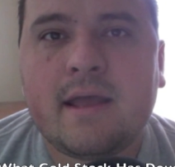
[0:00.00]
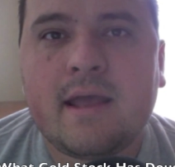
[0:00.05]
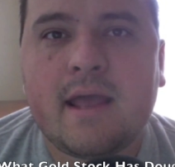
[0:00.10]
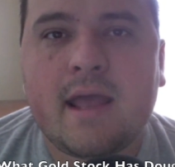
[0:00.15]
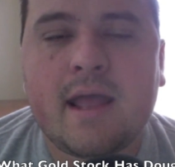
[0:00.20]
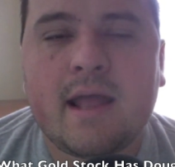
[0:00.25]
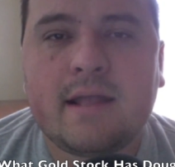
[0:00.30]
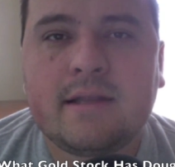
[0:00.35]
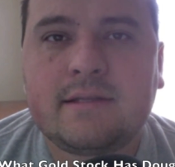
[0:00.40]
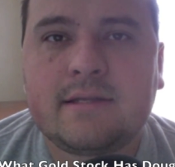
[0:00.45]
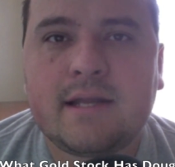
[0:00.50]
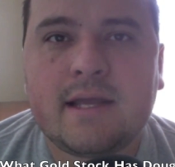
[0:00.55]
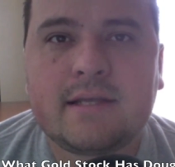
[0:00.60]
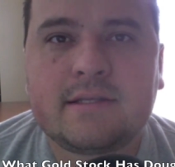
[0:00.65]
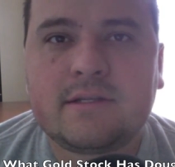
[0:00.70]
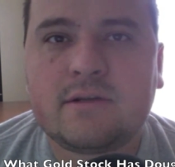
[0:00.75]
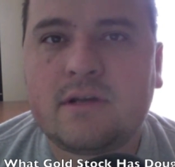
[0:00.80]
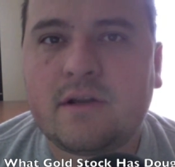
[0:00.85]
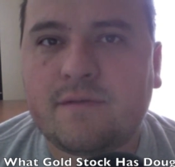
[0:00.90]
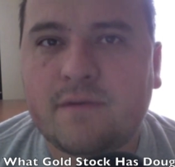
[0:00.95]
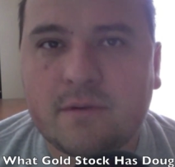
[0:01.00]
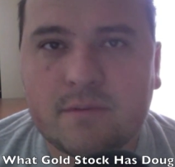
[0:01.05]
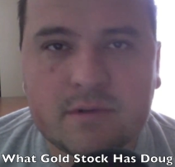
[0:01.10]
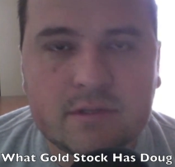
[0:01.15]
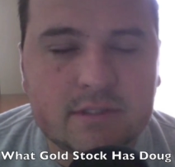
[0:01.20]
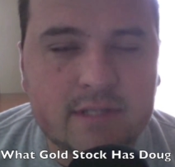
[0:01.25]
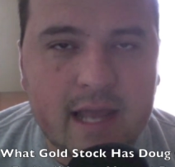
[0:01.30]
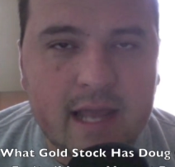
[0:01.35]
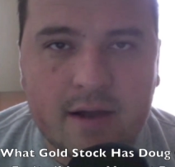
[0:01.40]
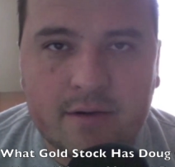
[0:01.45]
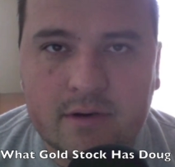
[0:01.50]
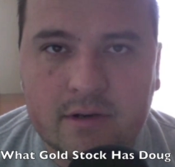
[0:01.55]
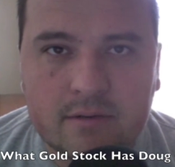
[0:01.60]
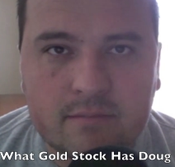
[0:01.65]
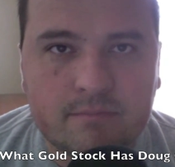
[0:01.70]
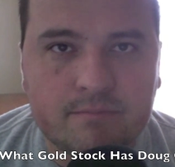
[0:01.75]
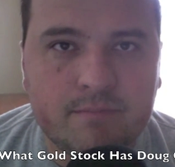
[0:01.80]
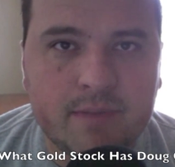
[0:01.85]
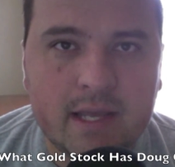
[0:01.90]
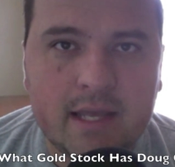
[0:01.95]
And today's no different. It was down
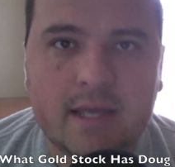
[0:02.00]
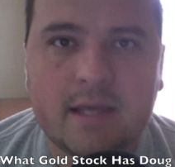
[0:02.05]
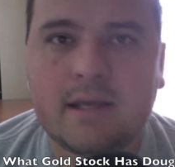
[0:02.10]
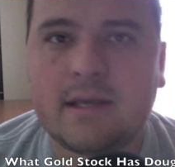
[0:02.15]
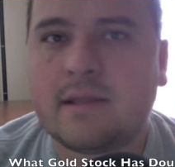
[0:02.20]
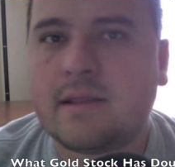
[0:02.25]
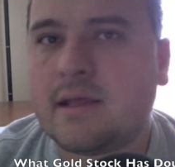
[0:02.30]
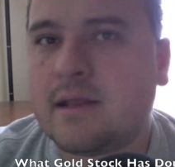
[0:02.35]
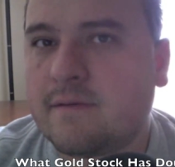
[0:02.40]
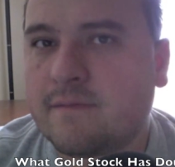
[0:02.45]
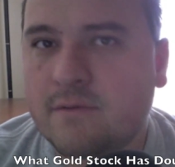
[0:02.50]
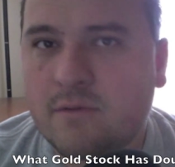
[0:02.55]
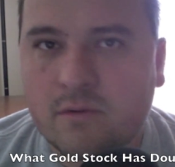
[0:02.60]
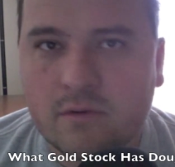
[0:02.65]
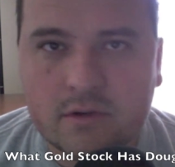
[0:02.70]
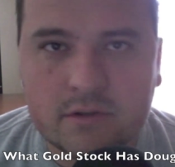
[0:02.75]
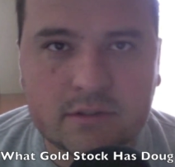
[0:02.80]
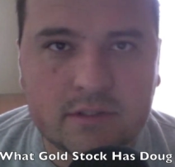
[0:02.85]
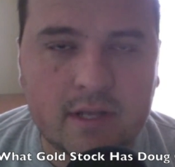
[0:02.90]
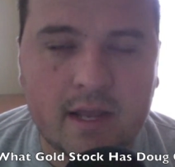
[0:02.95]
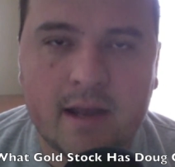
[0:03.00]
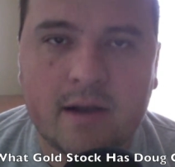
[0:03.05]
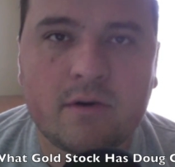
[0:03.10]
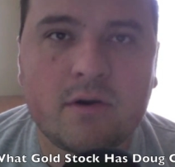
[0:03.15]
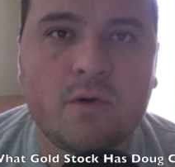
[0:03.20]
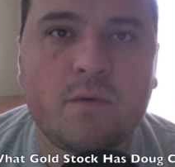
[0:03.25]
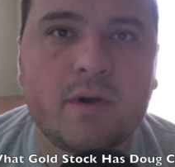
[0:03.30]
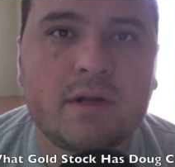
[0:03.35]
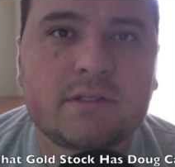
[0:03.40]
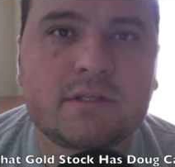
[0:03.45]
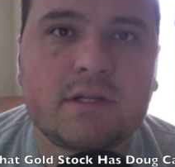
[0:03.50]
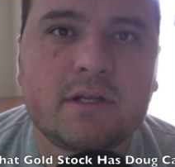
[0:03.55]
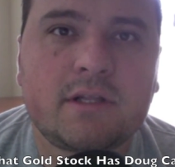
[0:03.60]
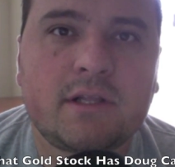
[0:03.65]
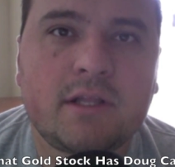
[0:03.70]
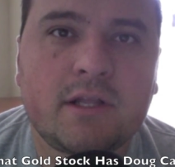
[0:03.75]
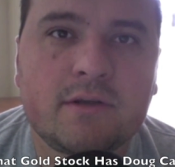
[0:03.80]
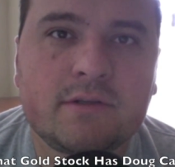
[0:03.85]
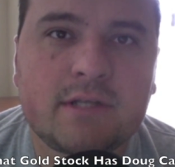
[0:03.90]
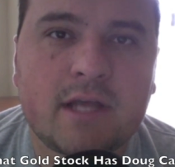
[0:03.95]
big, and then of course I don't know what it's going to
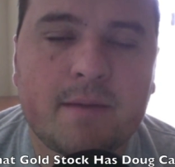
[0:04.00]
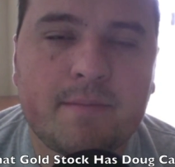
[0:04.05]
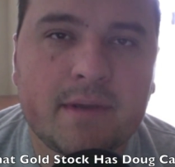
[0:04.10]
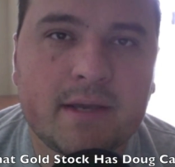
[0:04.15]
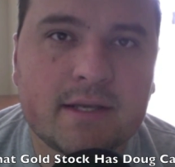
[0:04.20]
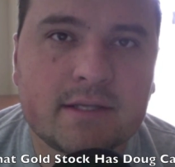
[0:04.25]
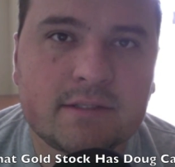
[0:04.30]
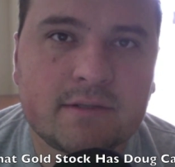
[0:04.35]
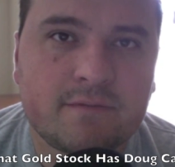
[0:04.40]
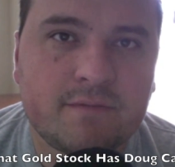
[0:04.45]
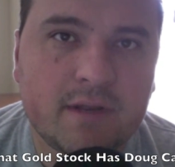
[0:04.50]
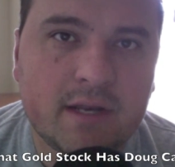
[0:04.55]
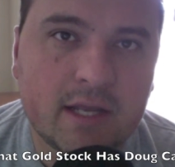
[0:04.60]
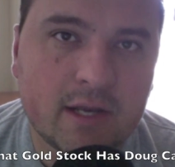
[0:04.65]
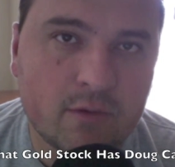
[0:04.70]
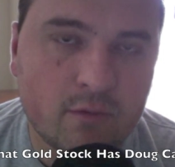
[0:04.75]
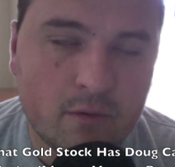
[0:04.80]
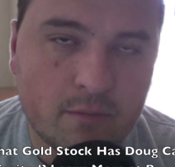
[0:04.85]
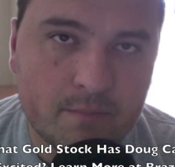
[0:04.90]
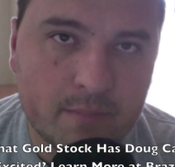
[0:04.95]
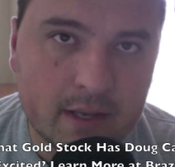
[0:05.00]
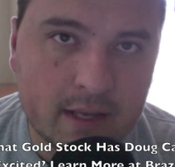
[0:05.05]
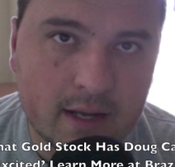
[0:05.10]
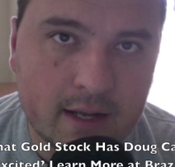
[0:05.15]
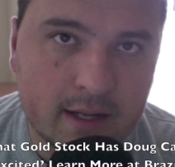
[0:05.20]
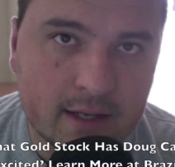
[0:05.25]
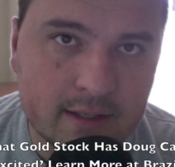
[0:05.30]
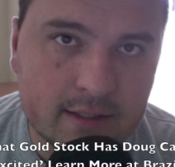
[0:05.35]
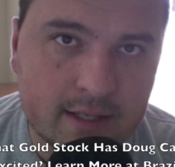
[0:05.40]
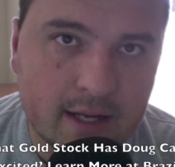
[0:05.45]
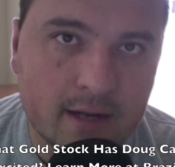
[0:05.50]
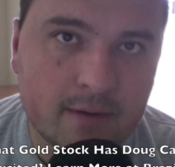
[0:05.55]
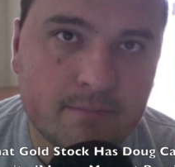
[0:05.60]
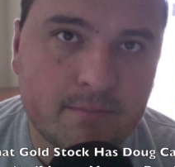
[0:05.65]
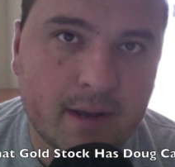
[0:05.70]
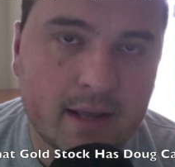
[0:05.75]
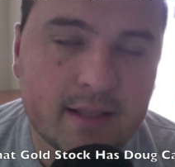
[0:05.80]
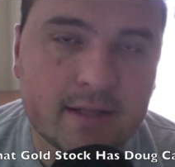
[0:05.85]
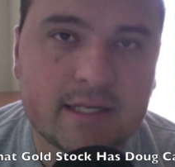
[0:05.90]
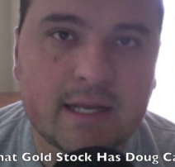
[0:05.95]
close at because the video won't be
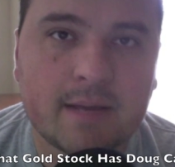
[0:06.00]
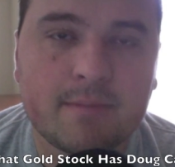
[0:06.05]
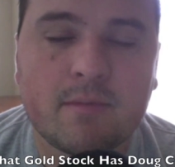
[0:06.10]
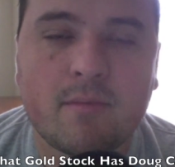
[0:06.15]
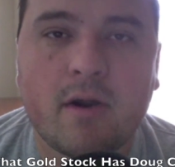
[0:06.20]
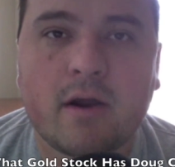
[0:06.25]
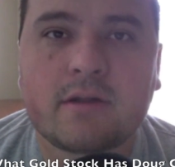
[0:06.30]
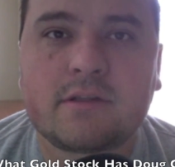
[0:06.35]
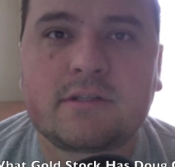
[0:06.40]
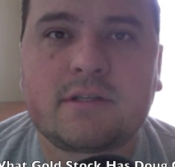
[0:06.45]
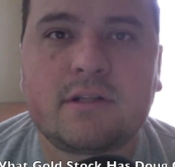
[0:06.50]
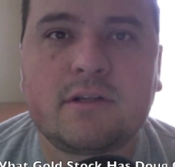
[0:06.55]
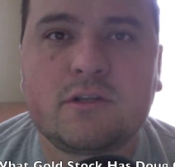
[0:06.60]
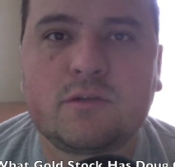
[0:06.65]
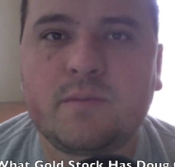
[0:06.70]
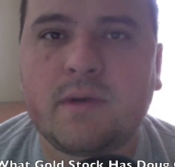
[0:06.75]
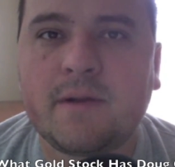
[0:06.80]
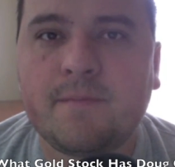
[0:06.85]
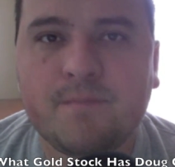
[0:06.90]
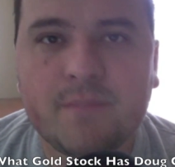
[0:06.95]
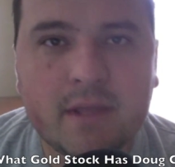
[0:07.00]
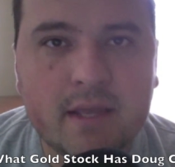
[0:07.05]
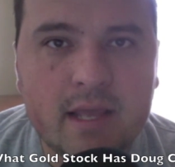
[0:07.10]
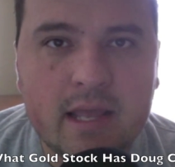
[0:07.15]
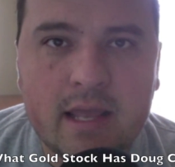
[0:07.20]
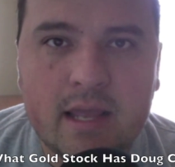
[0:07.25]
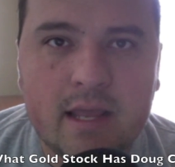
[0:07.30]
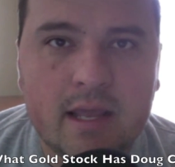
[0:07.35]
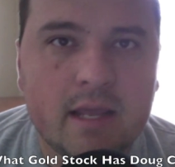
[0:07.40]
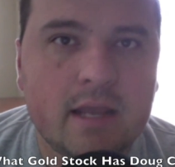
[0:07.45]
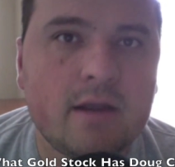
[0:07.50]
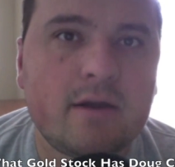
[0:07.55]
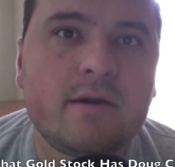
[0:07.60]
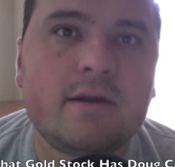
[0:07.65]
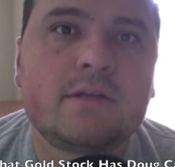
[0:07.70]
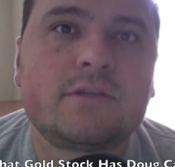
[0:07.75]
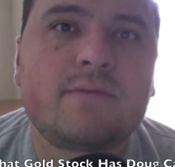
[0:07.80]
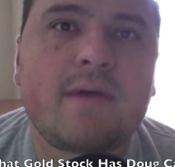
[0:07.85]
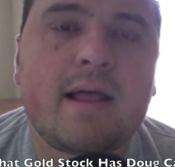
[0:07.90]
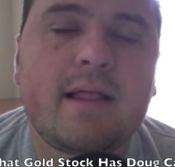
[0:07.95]
done by the time the market's closed. But here
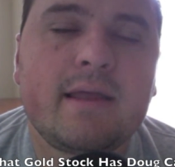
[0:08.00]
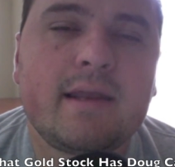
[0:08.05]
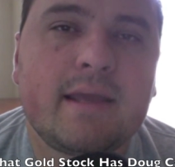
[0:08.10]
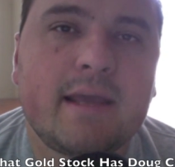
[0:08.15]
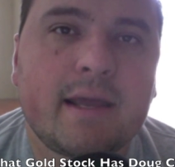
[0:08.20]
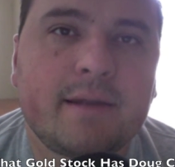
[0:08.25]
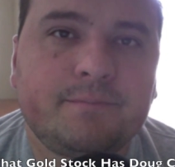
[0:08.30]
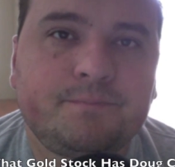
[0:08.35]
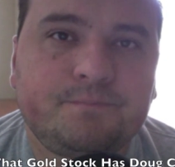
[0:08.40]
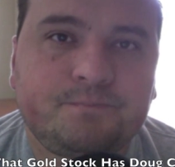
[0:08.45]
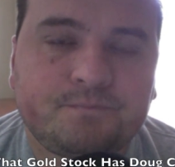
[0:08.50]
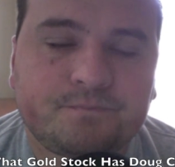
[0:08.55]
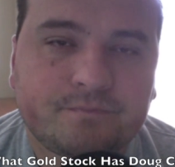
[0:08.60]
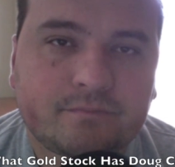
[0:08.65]
it is rallying again.